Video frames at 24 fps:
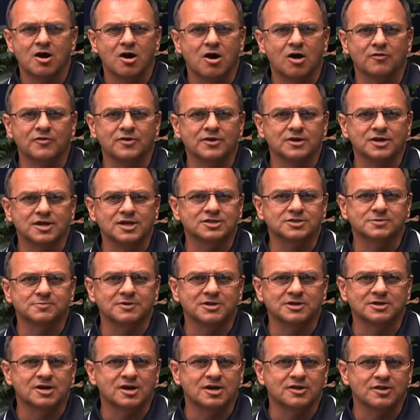all that needs to
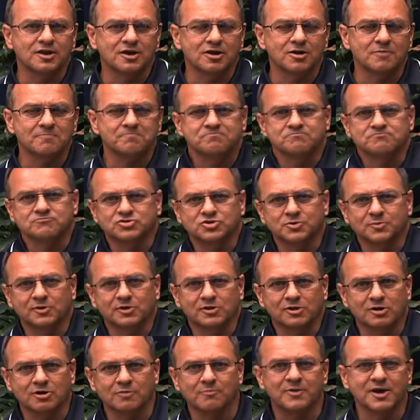be done there, some
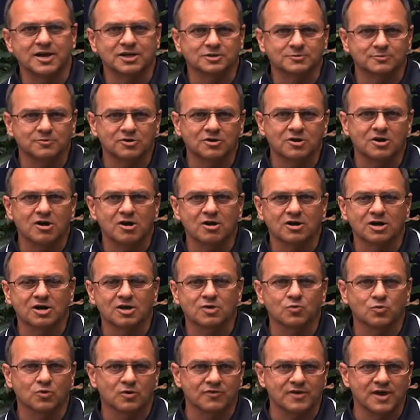clear paintable
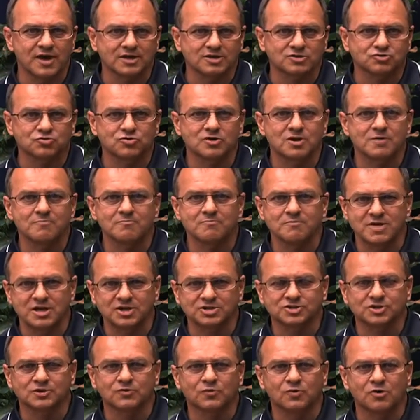caulking where that trim
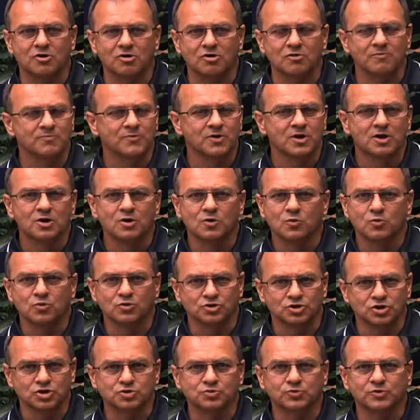meets the wall,
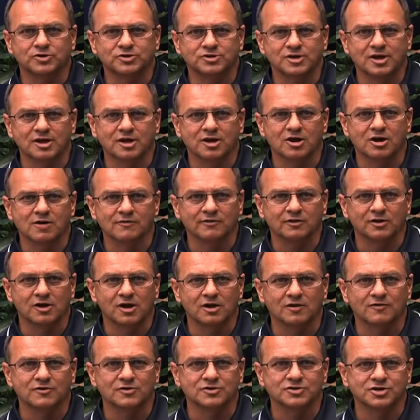will usually take care of a
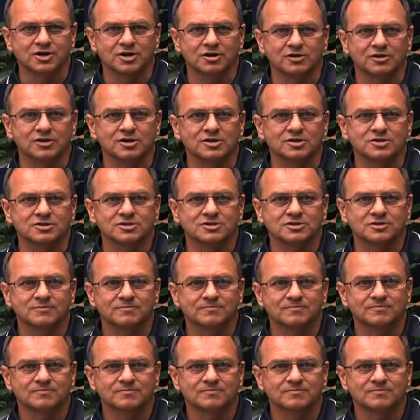lot of those air leaks.